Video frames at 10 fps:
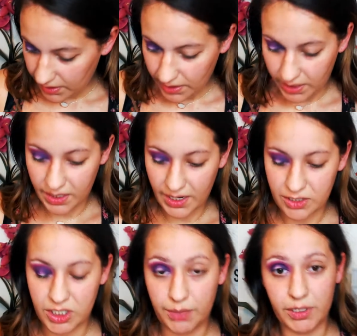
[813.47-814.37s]
And
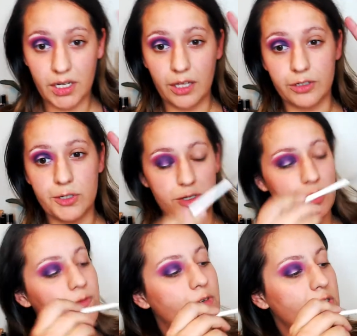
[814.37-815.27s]
actually, I'm going to color switch
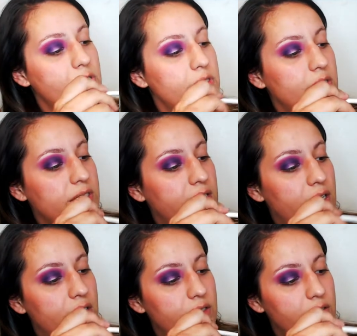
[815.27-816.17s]
it first because I
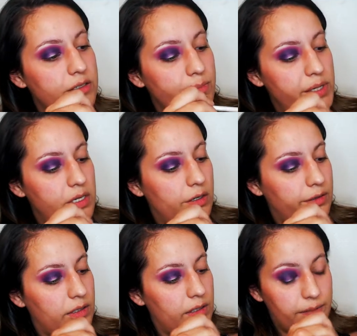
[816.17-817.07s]
got some pink on
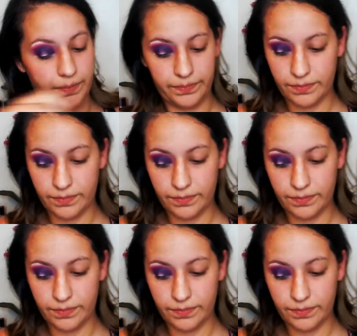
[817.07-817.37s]
there.